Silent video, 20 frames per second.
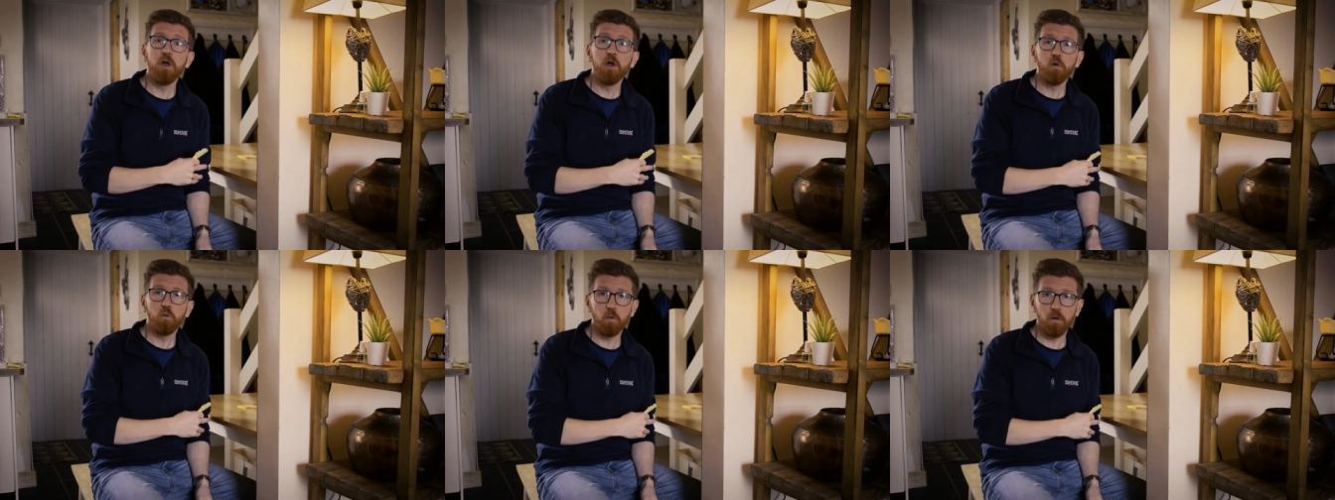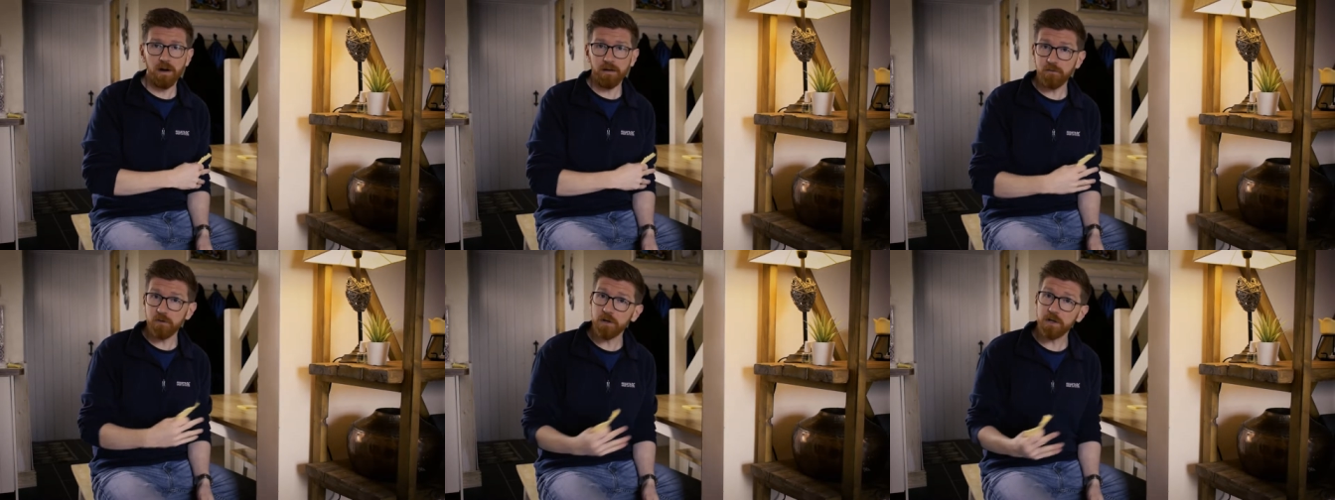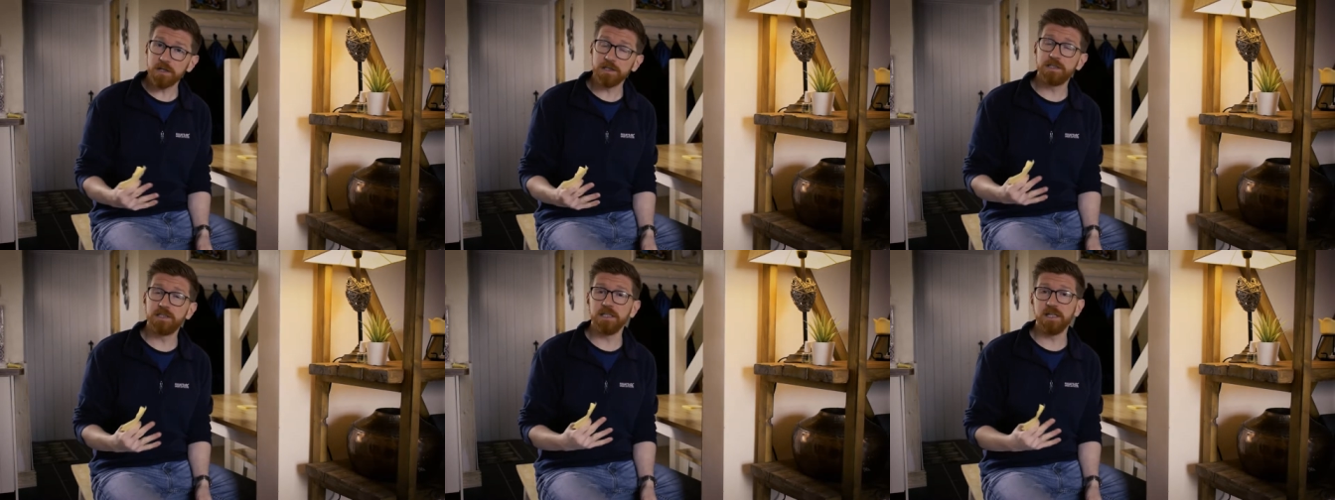wherever you're
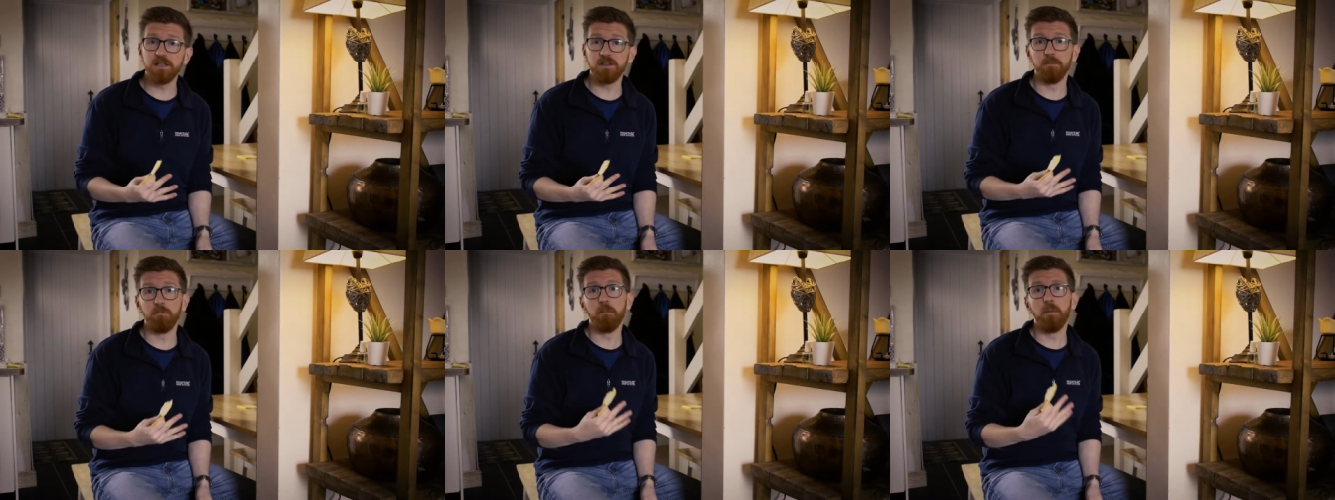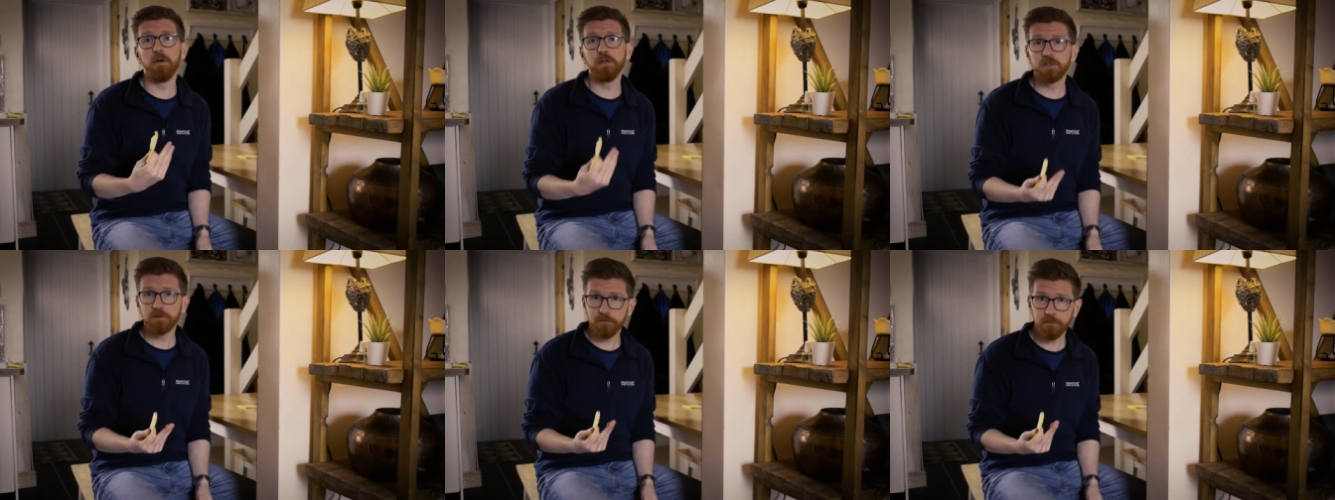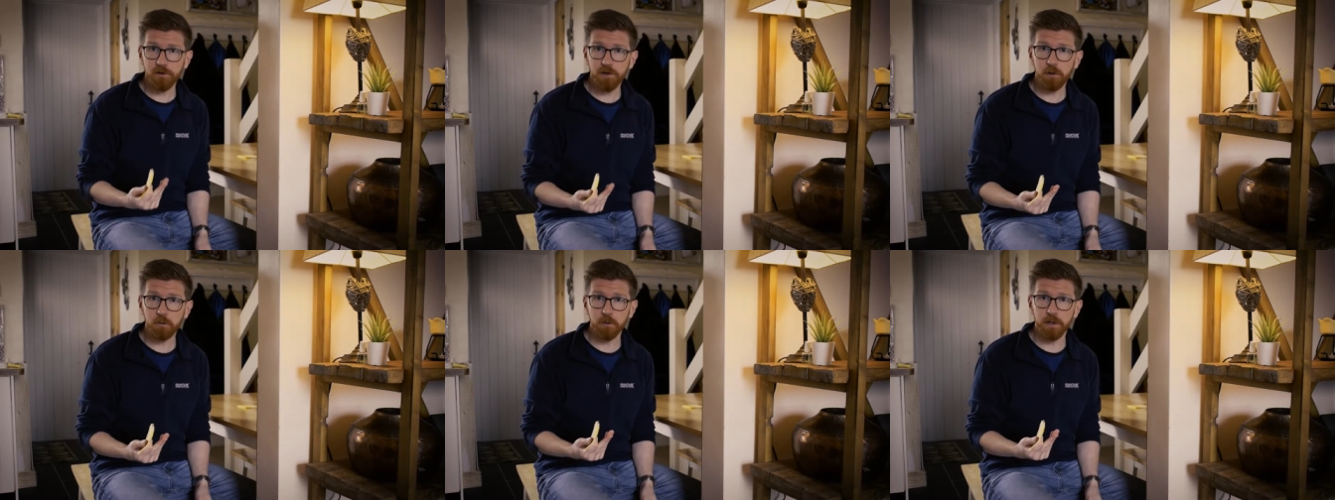gonna see them most
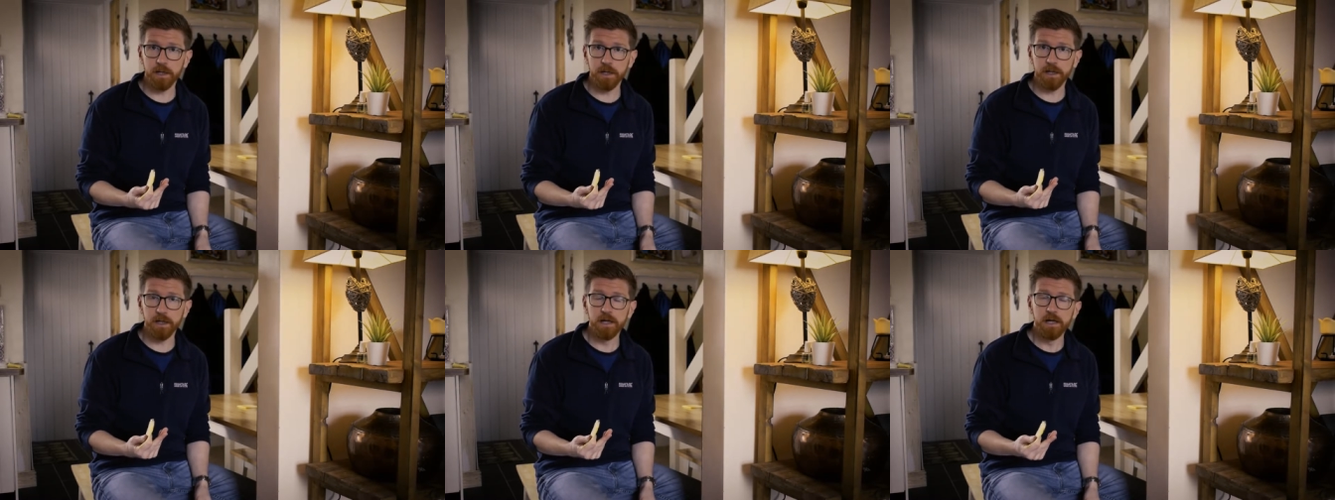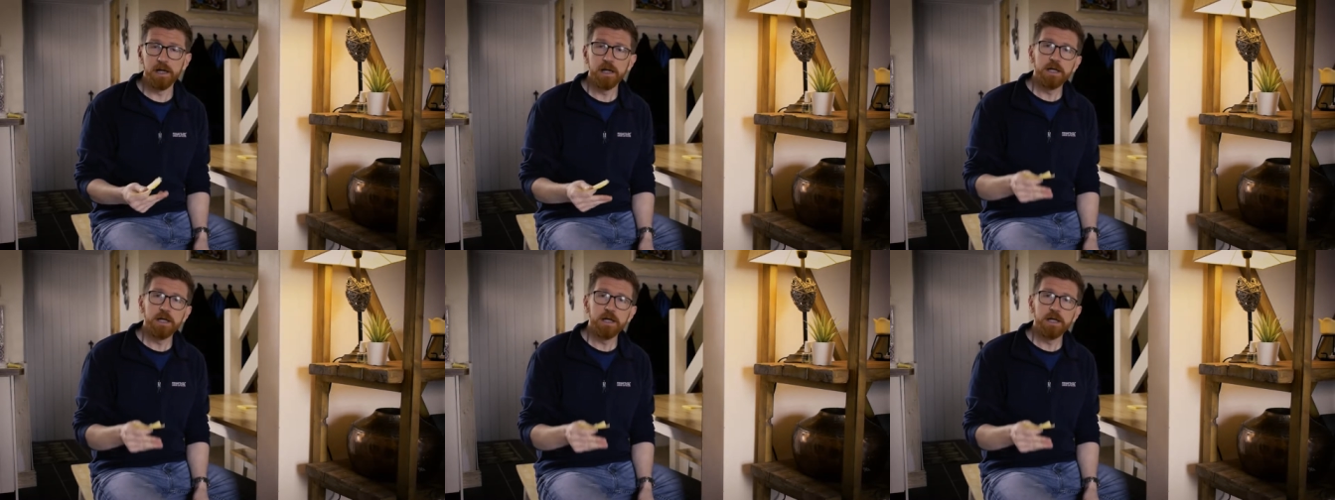frequently.